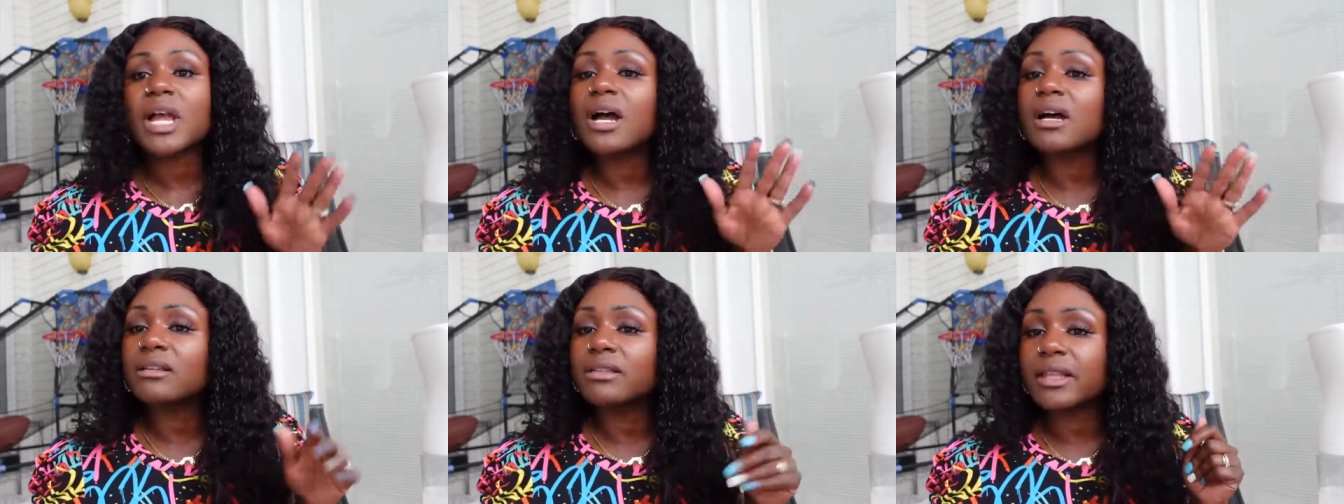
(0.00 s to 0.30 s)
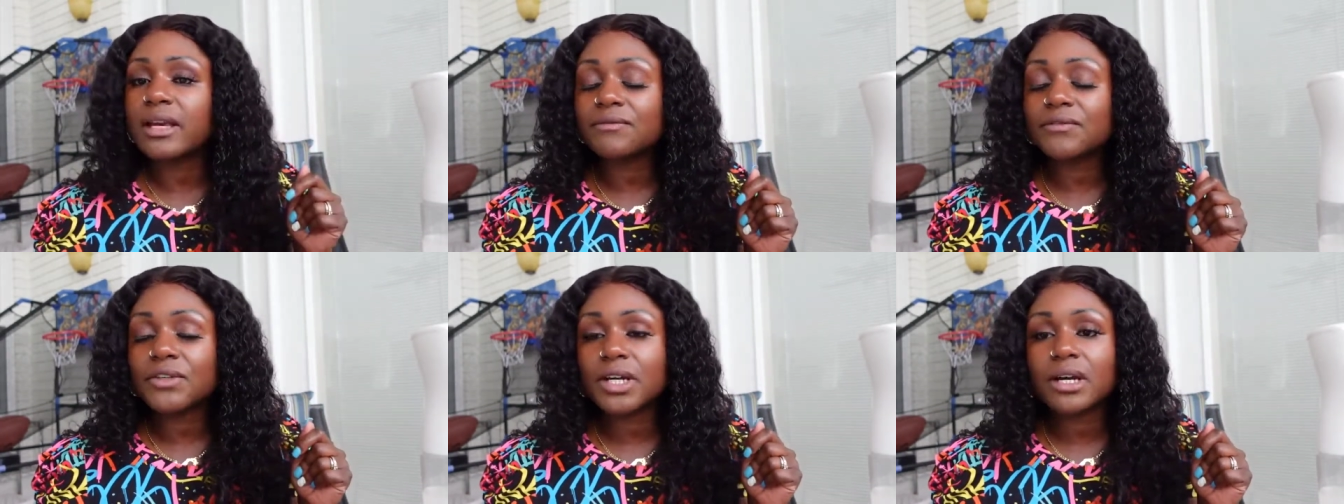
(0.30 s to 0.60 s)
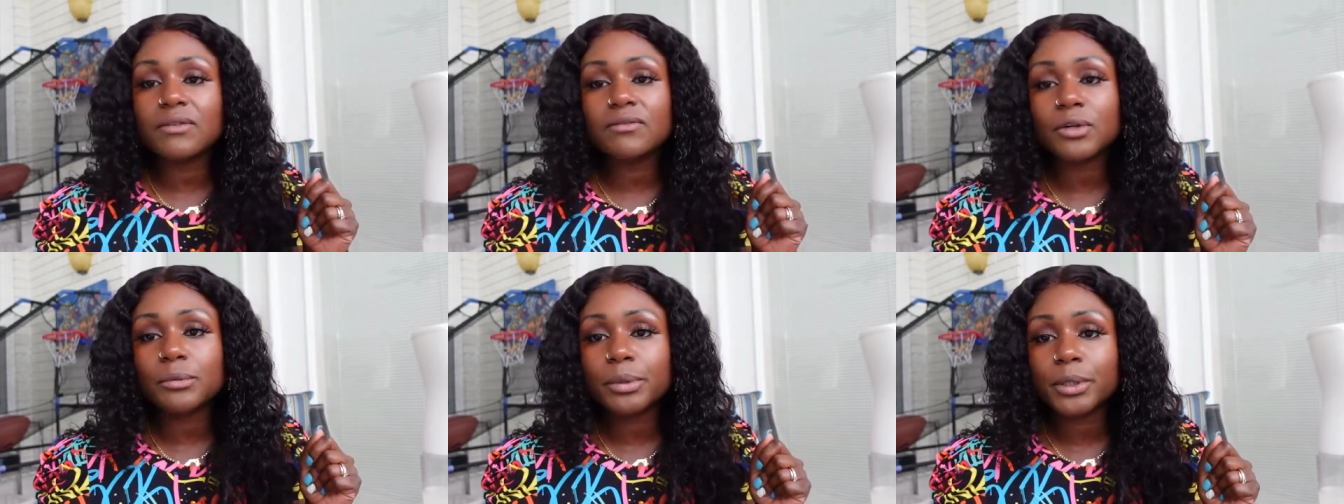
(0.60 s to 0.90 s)
I'll never
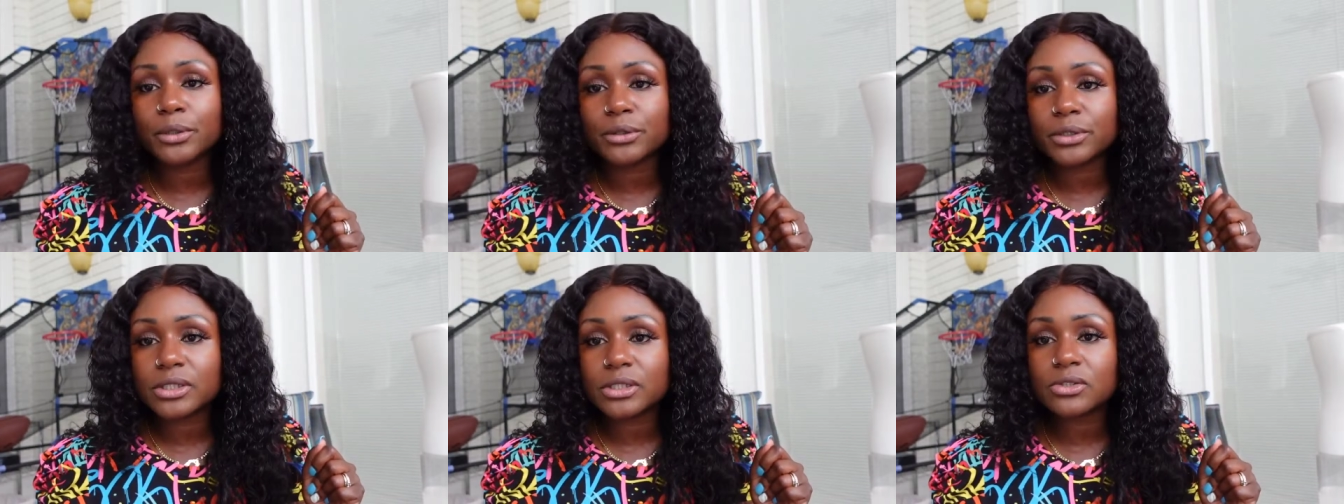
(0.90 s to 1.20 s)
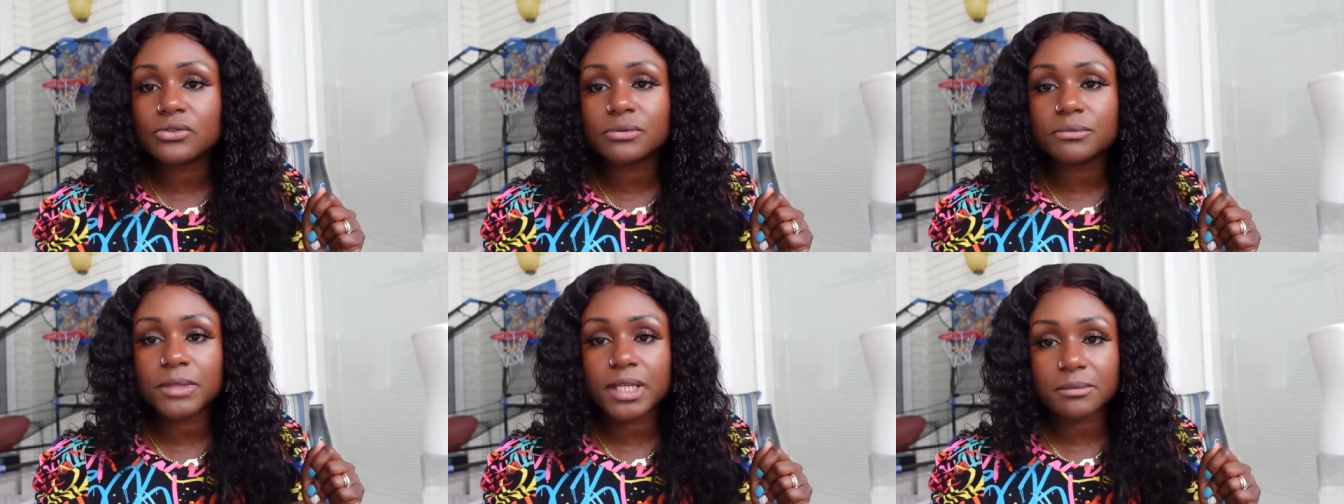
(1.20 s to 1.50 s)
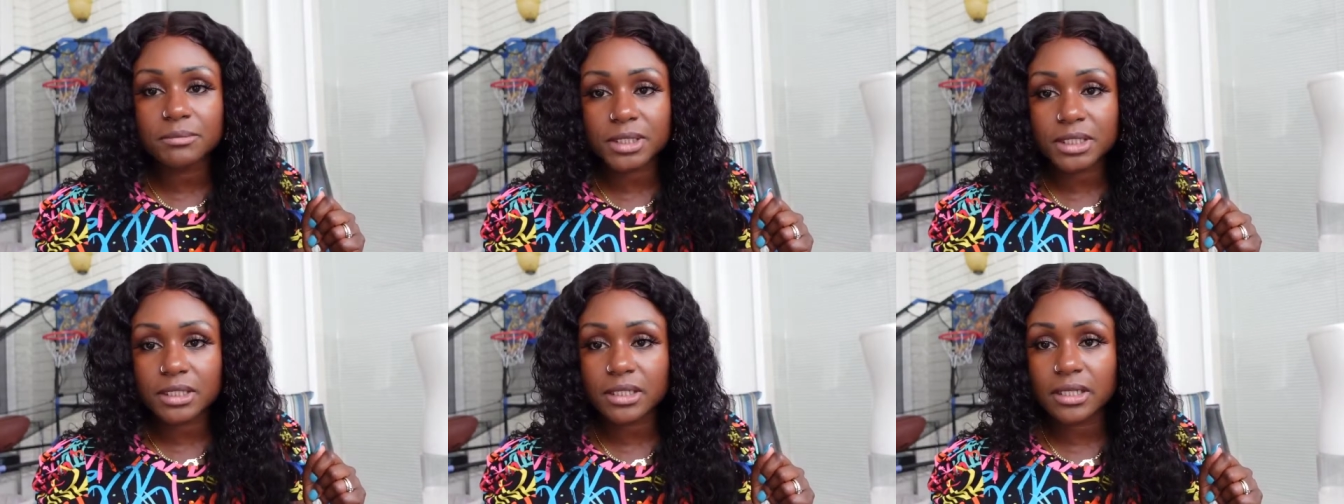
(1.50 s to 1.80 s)
ever purchase from
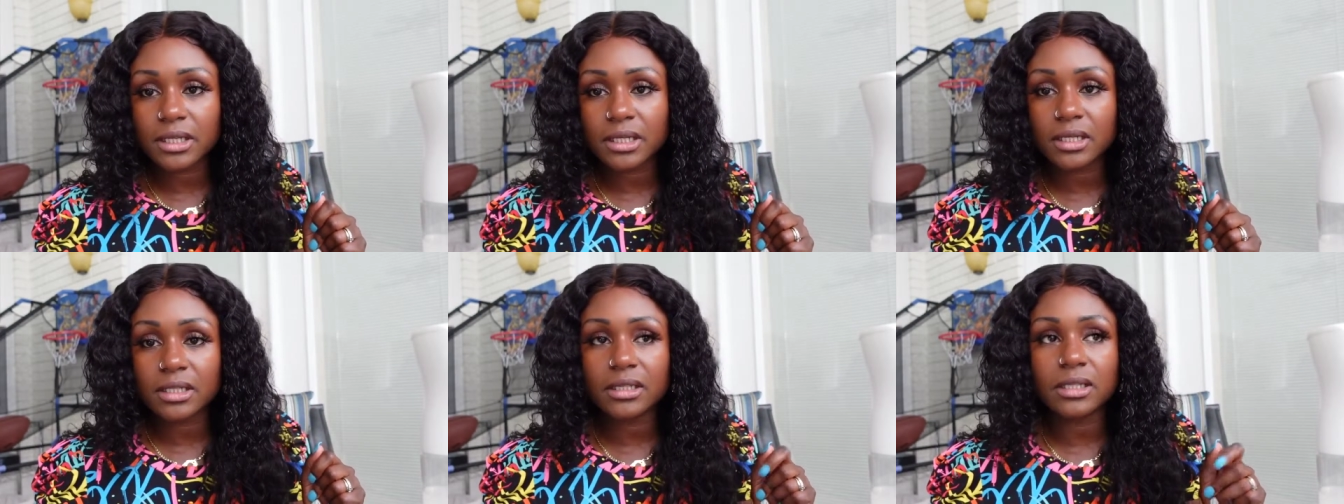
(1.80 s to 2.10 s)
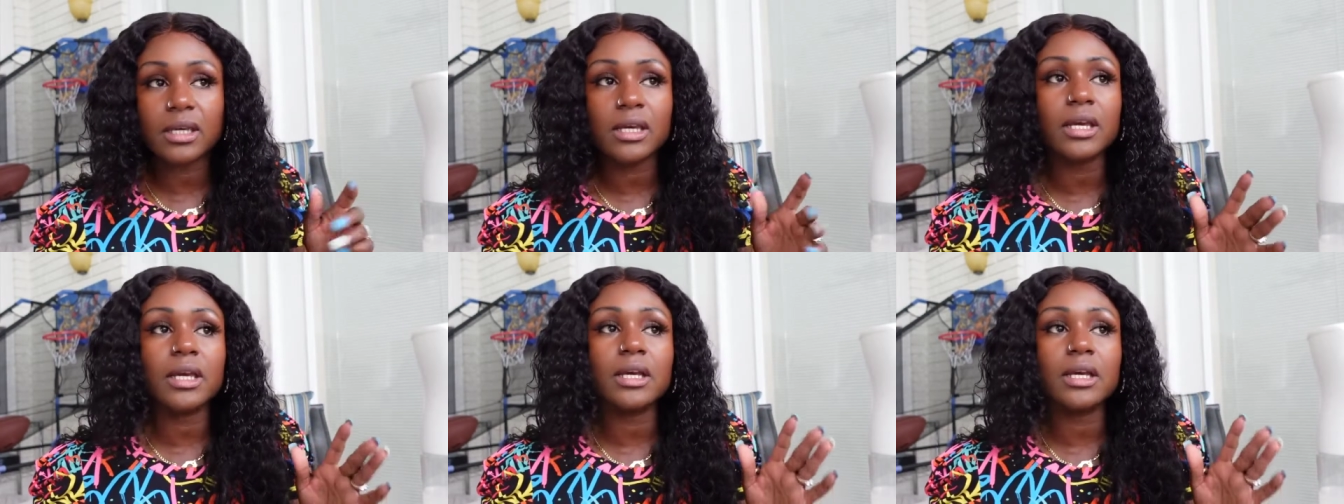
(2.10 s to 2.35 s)
them again.